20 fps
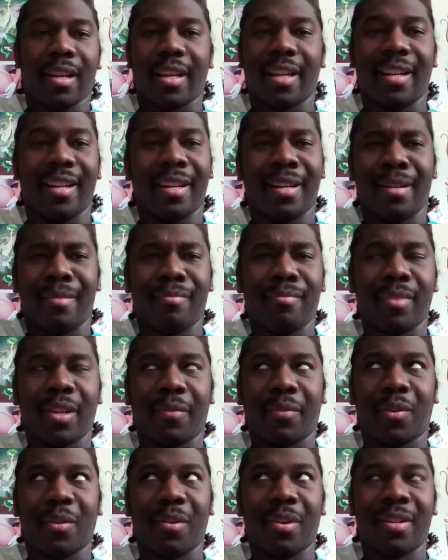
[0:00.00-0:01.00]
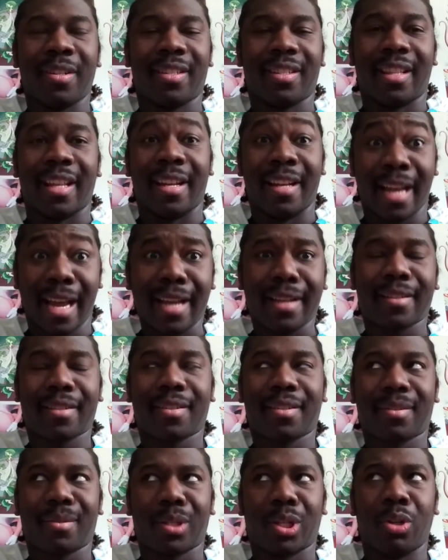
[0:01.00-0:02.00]
then, of course, the
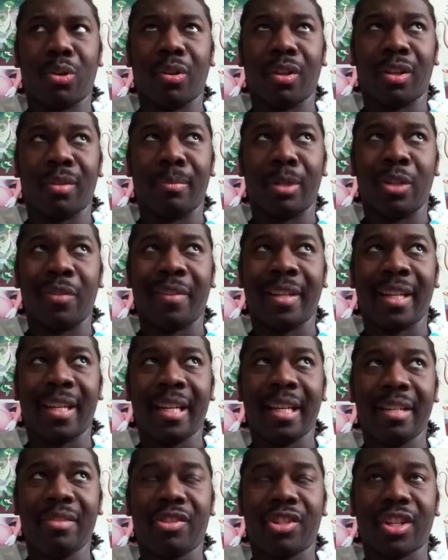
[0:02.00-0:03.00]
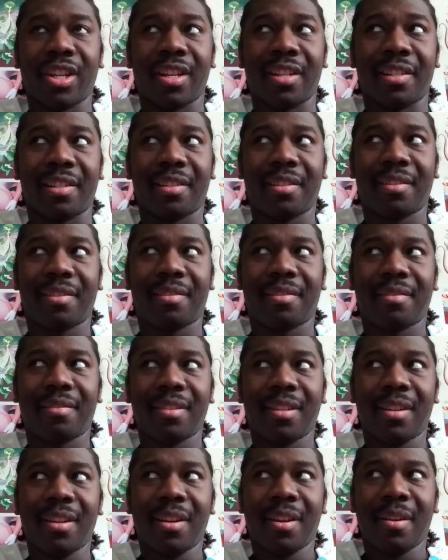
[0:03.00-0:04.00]
next Cooler movie just
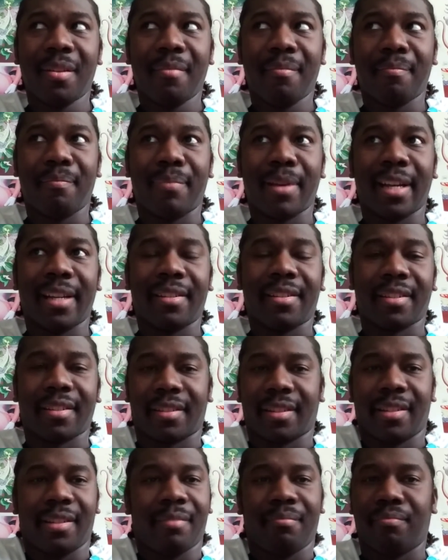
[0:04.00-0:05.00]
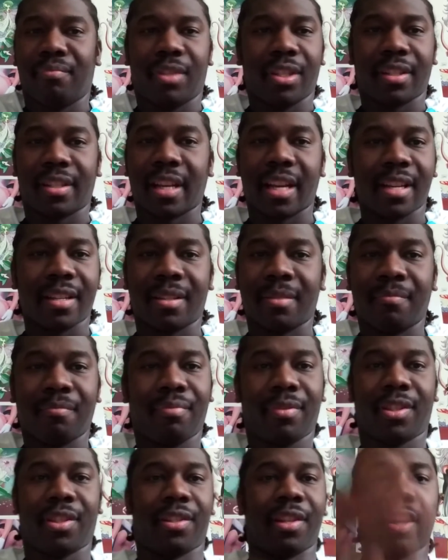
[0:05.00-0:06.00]
basically just has him
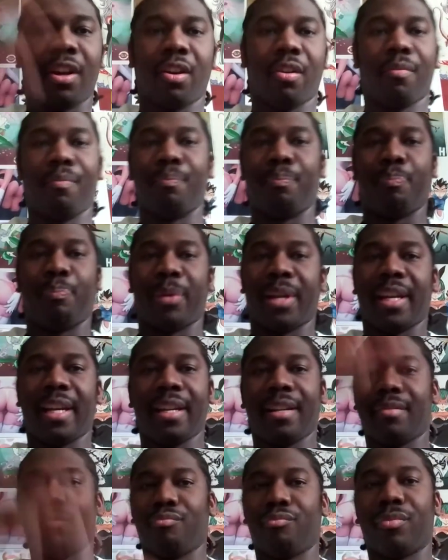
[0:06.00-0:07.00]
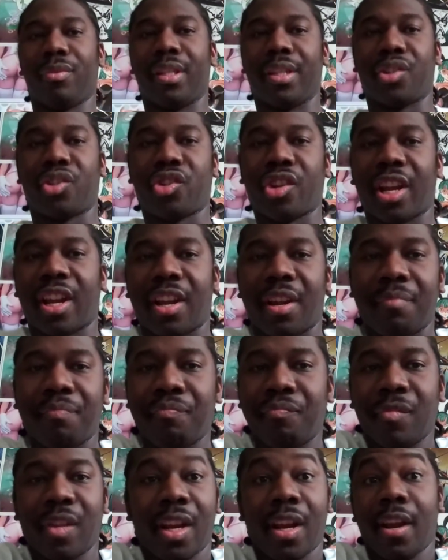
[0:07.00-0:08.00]
still being the
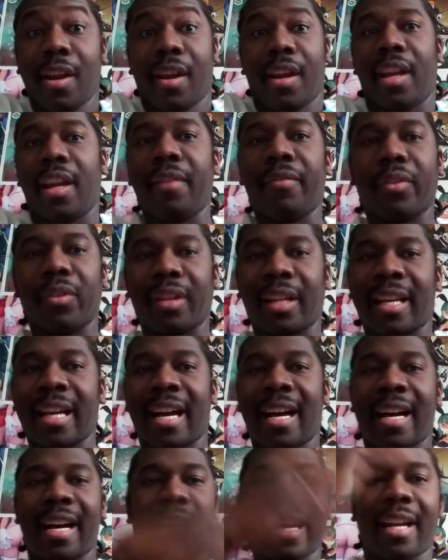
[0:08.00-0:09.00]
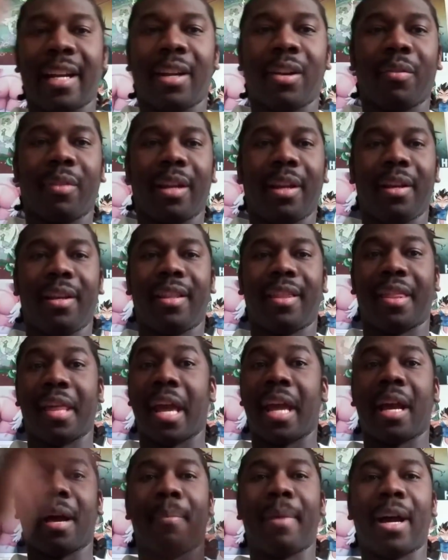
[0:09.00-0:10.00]
same evil guy. The only
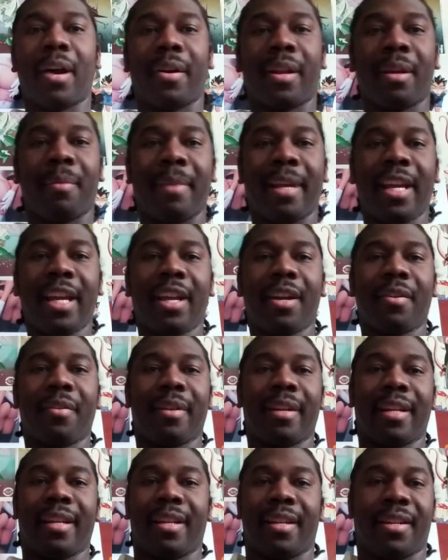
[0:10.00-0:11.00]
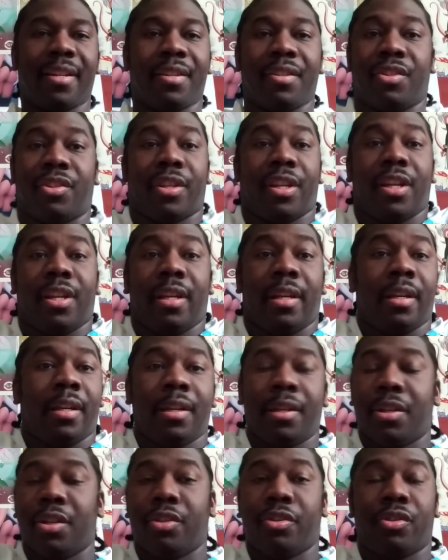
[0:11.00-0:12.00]
thing about him here is
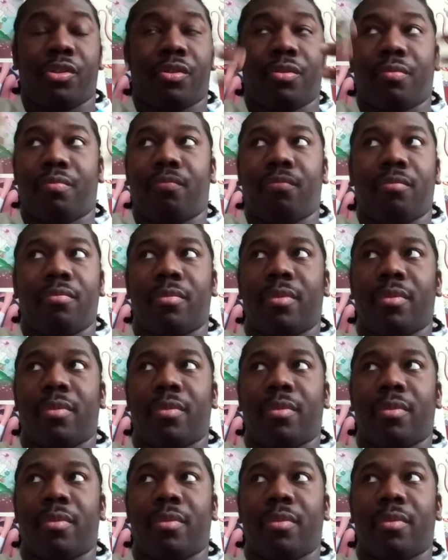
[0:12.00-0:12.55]
he's